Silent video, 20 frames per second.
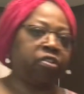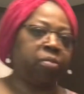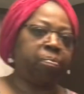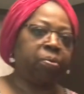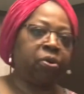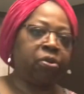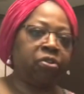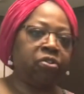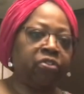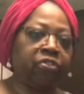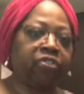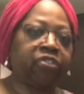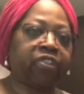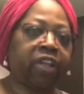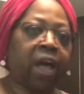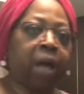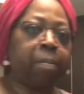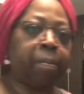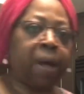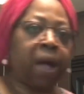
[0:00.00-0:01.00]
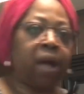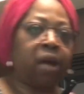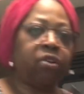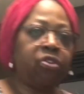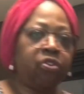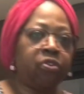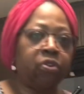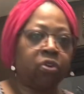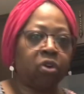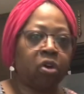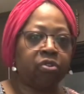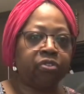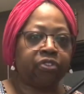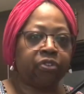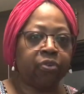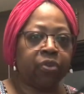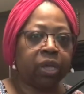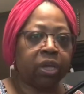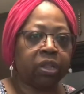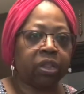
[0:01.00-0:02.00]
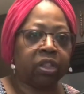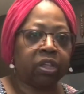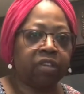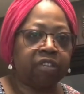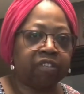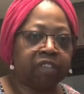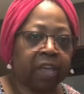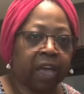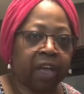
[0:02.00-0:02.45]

to put in your stockpile, you can also get these